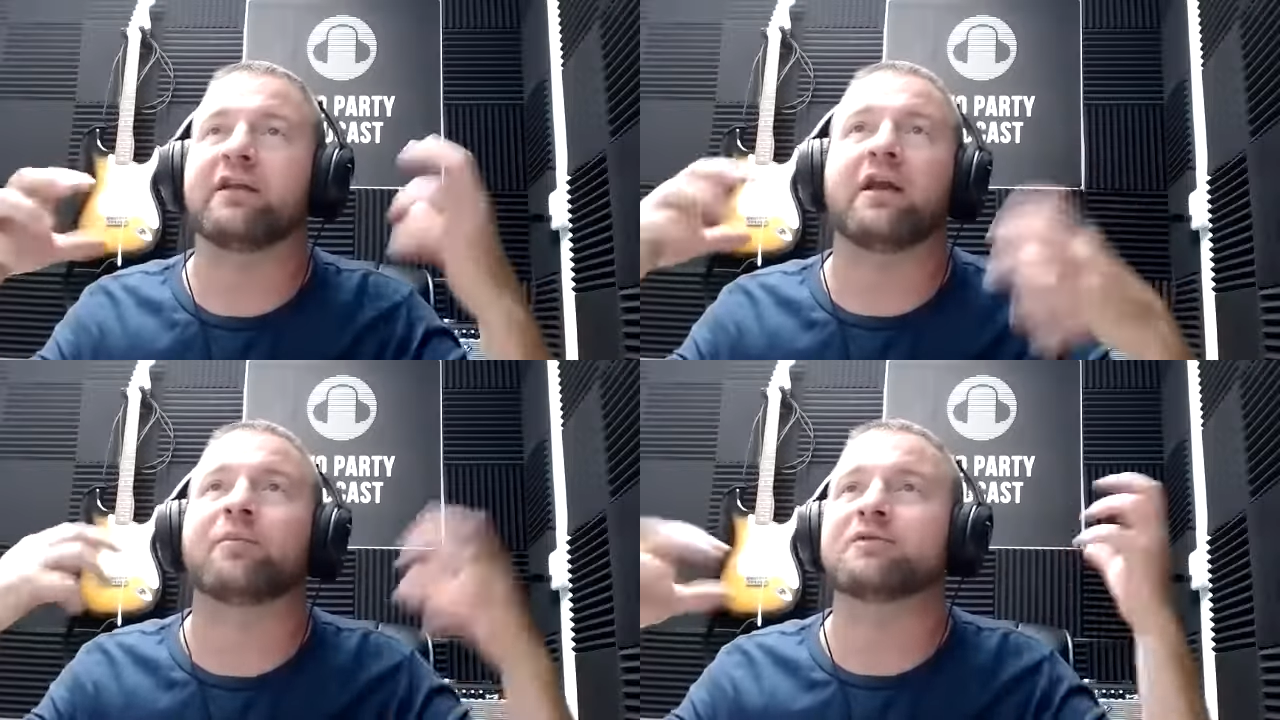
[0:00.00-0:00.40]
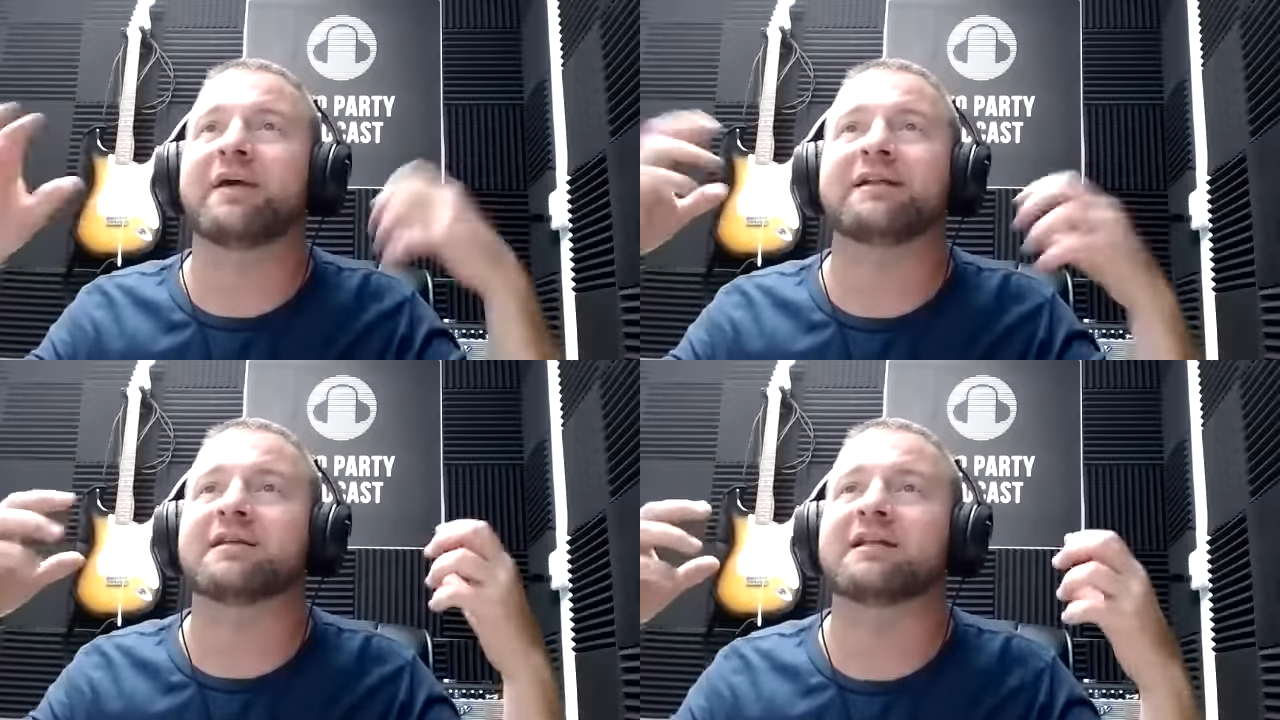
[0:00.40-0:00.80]
and the
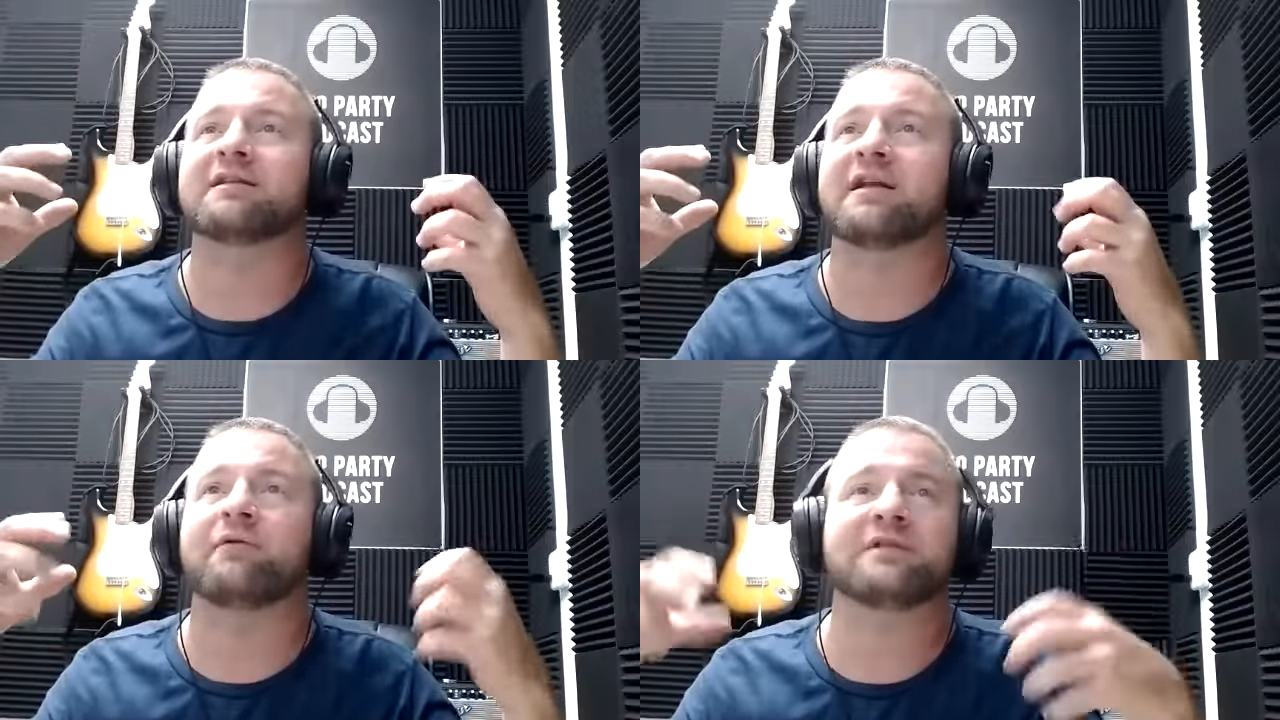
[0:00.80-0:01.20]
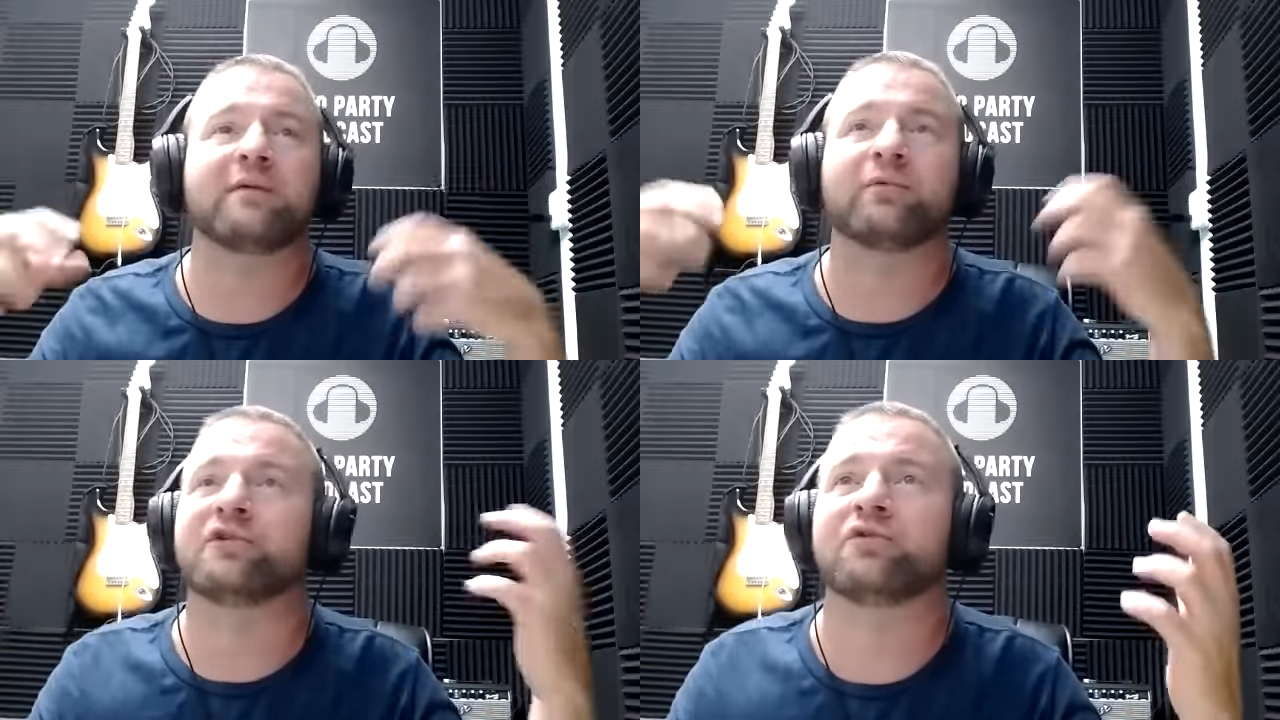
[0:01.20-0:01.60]
numbers made sense, and I was
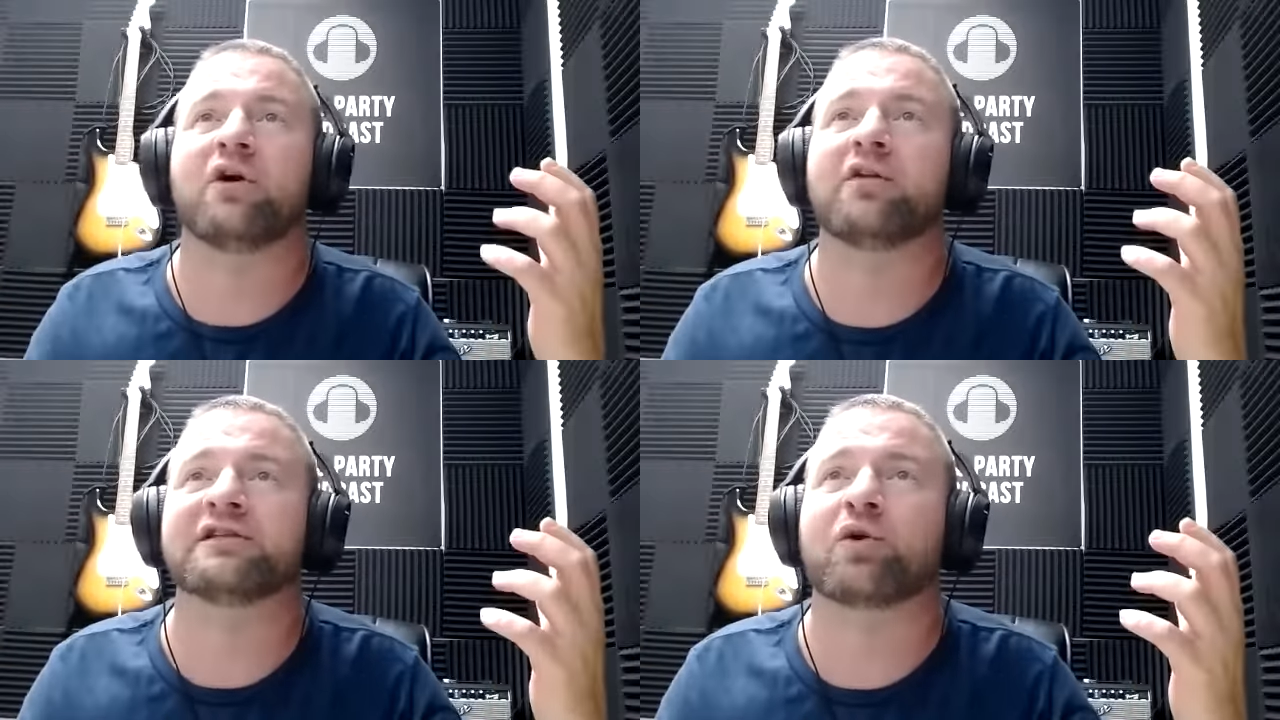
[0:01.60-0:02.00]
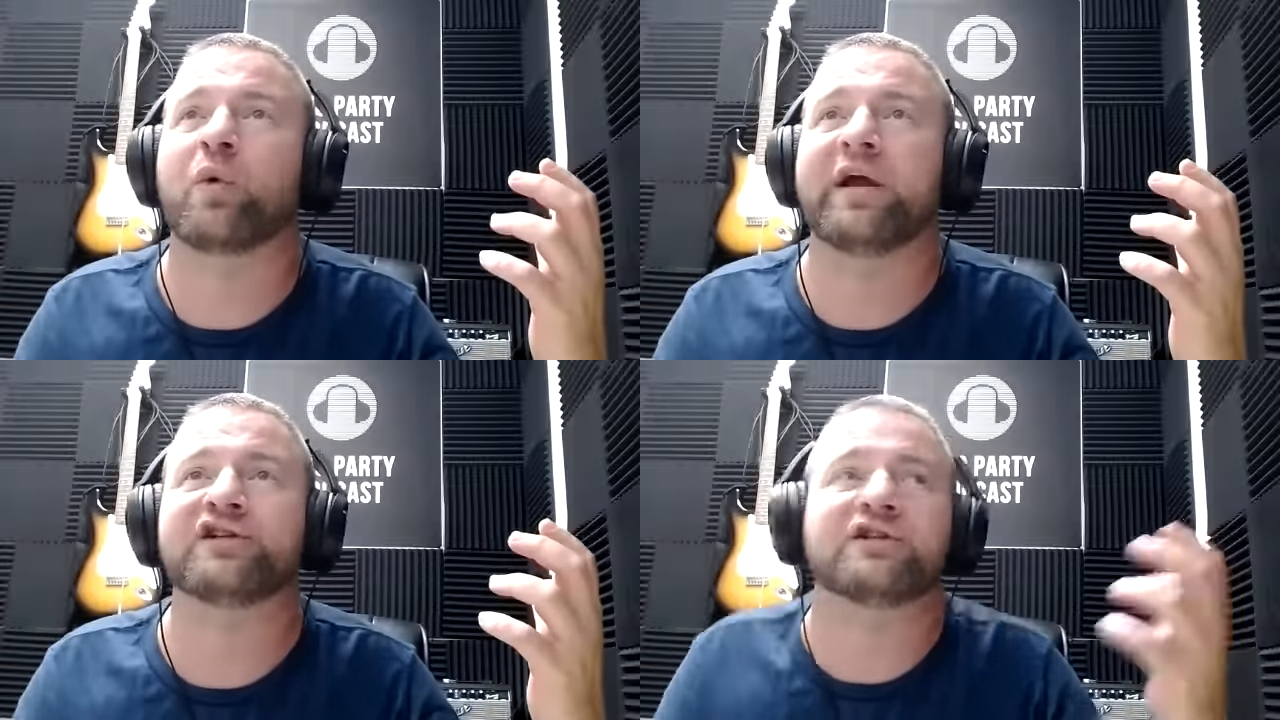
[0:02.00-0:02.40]
able to do all these
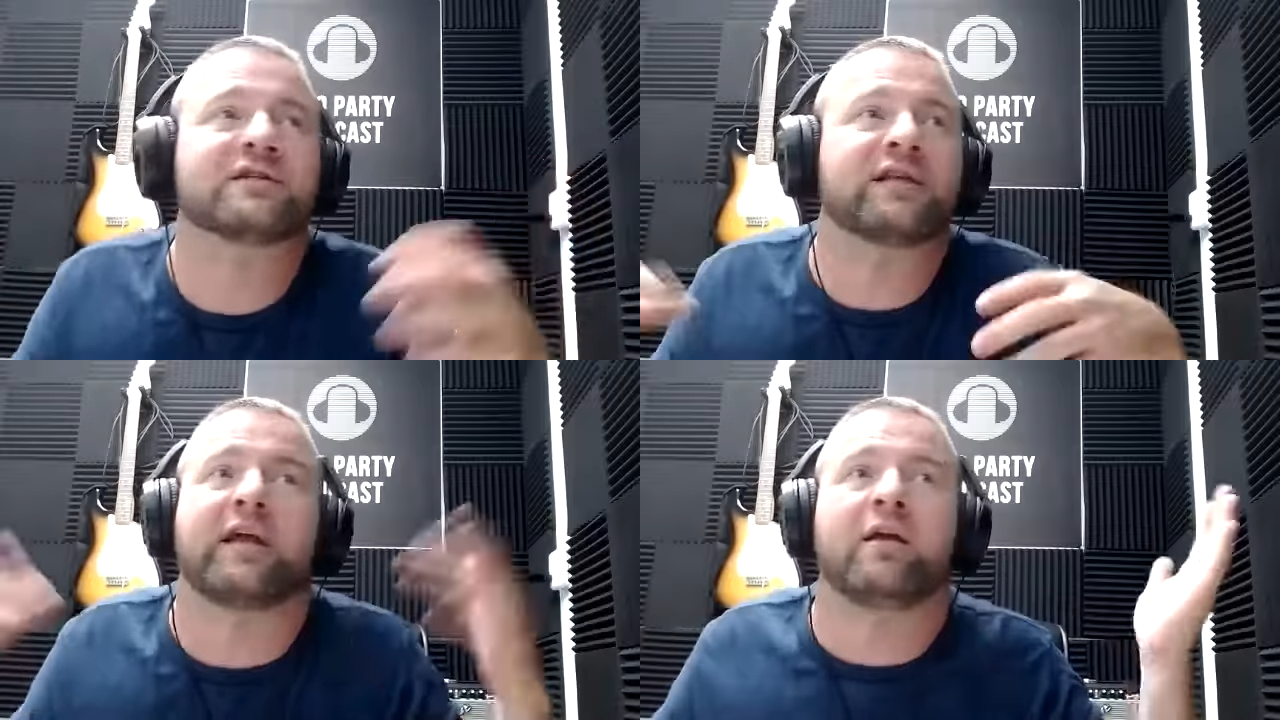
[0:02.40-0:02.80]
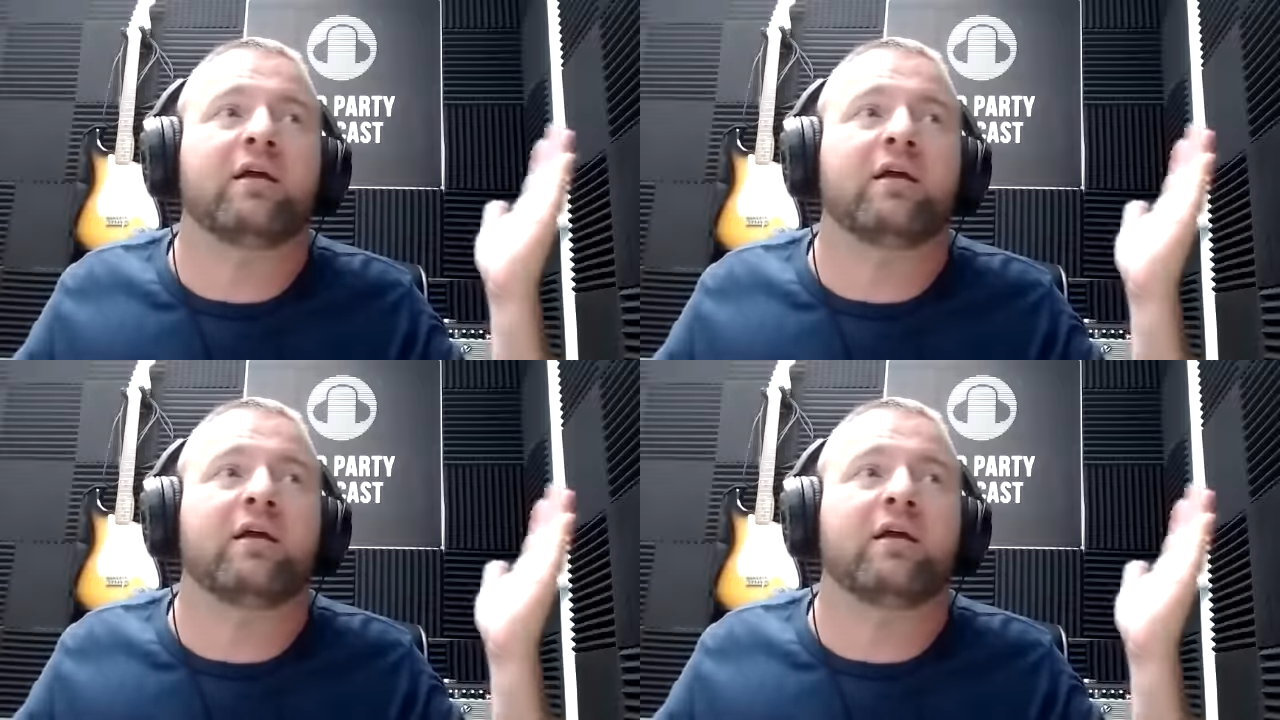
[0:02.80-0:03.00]
equations that